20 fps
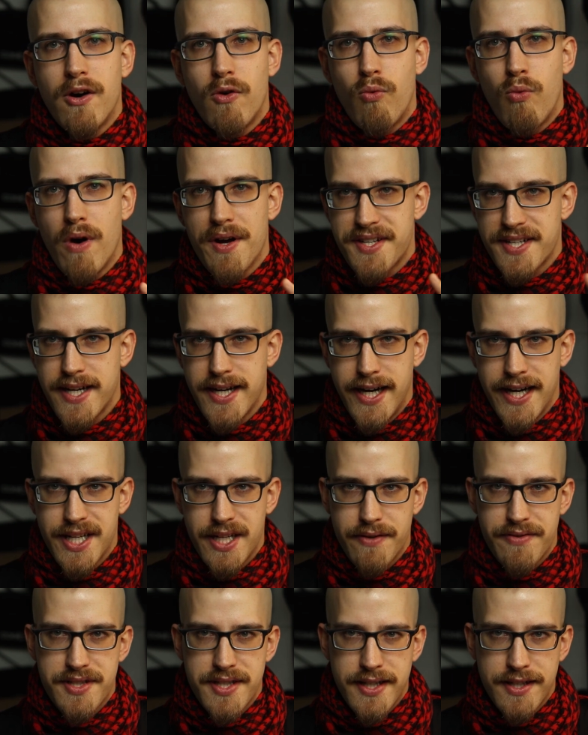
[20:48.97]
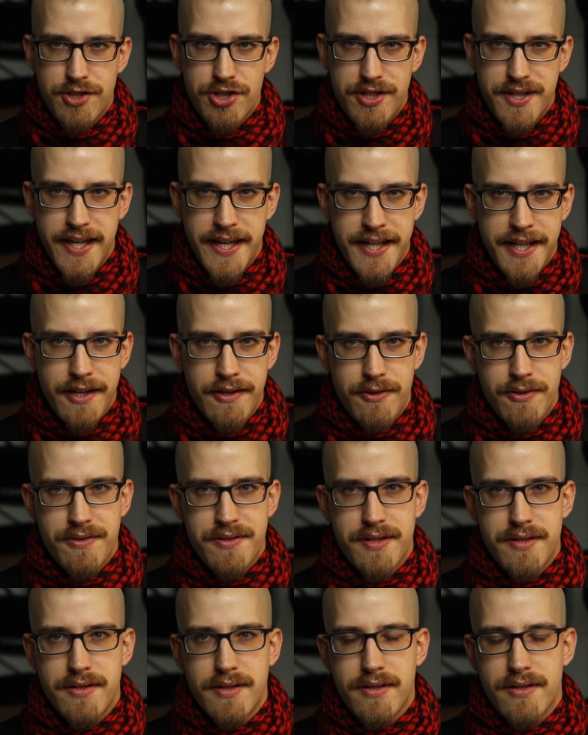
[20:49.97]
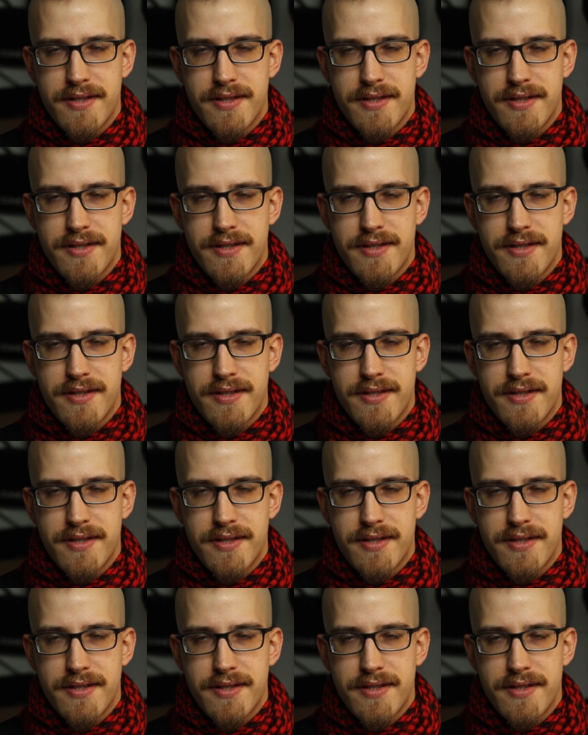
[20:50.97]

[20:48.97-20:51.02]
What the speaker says: what kind of stitch they used.